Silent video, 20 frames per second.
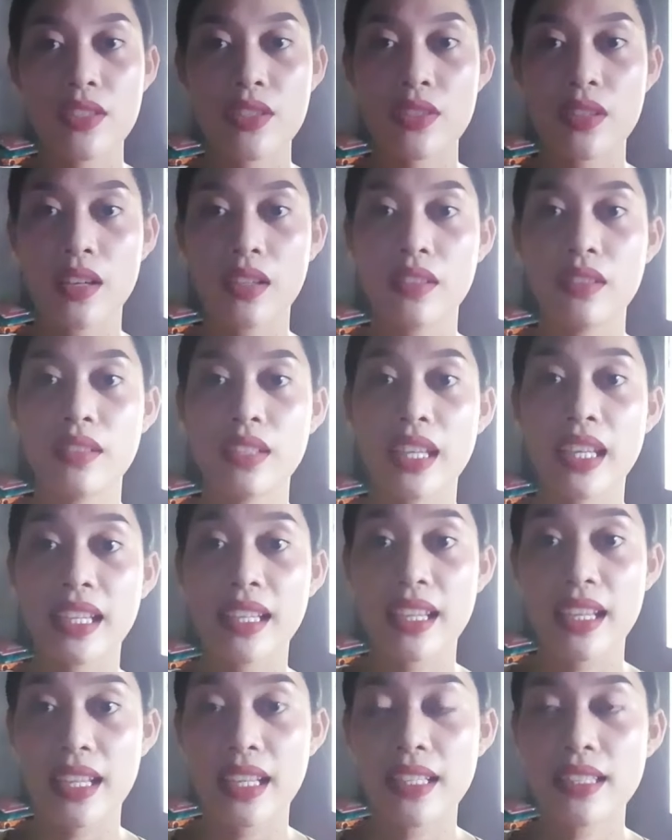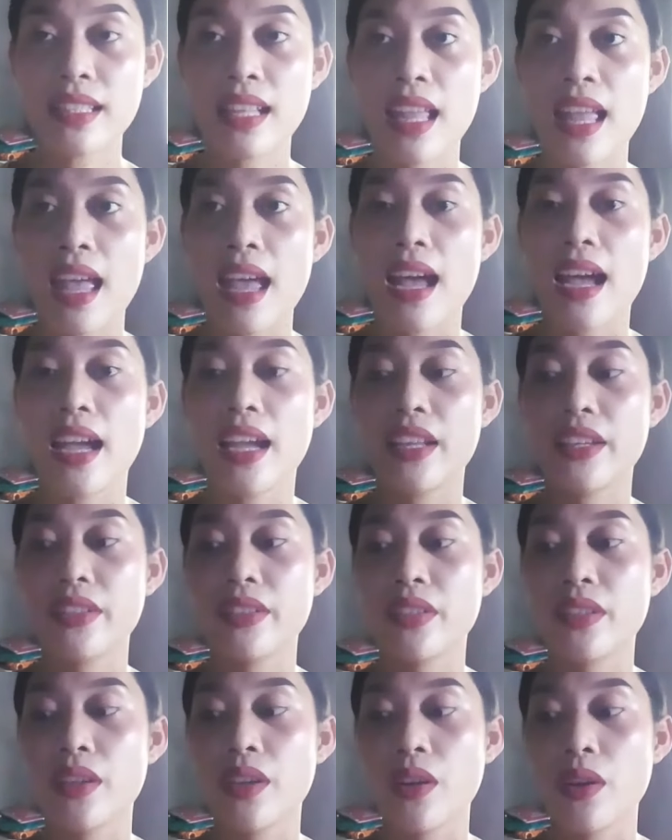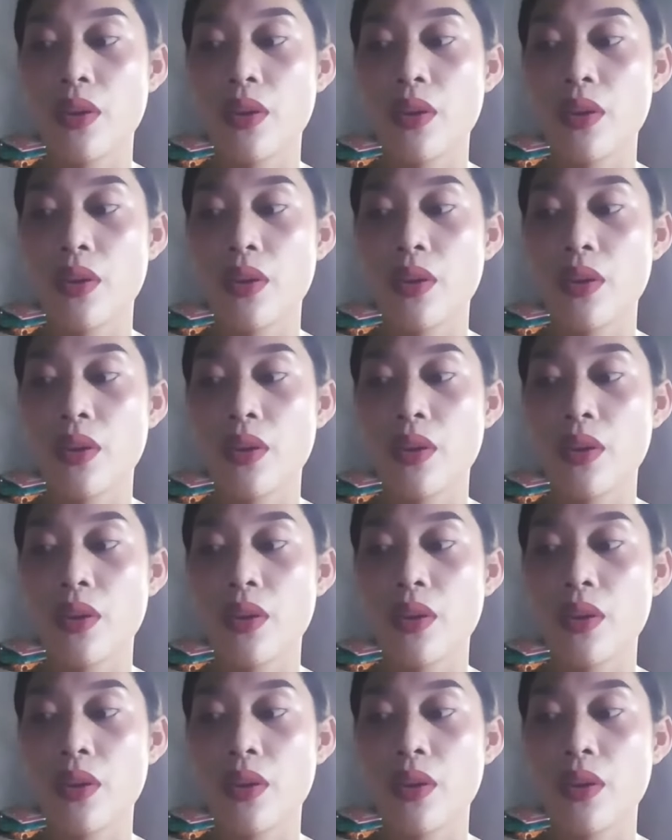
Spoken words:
struggling in and